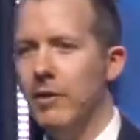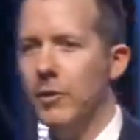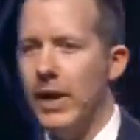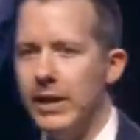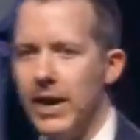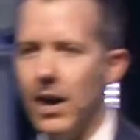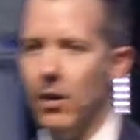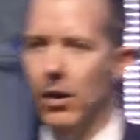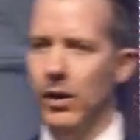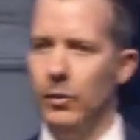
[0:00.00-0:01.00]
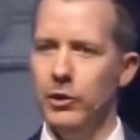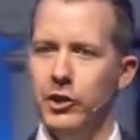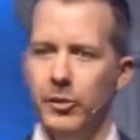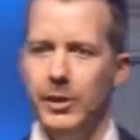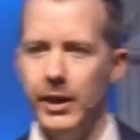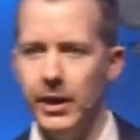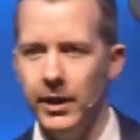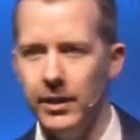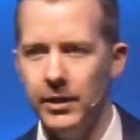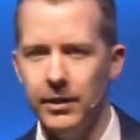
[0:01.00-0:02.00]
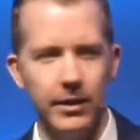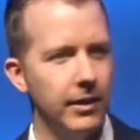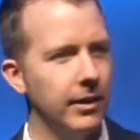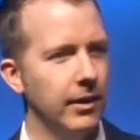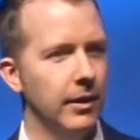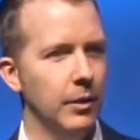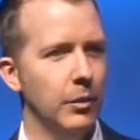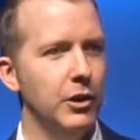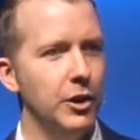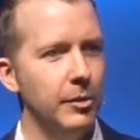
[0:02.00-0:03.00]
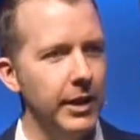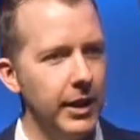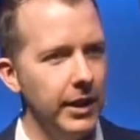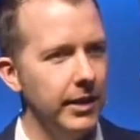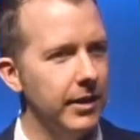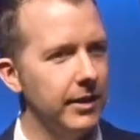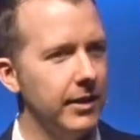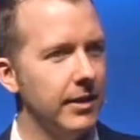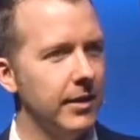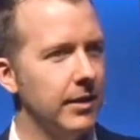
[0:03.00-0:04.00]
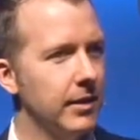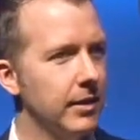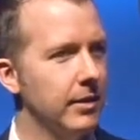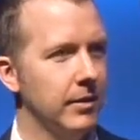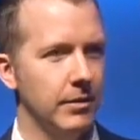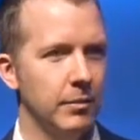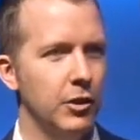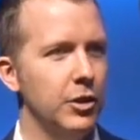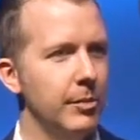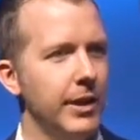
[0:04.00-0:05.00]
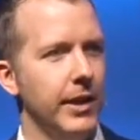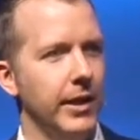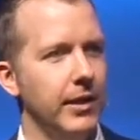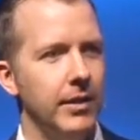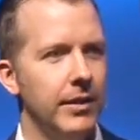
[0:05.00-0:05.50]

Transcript: right now, would you be in it? Would you be in it? Would you be in it?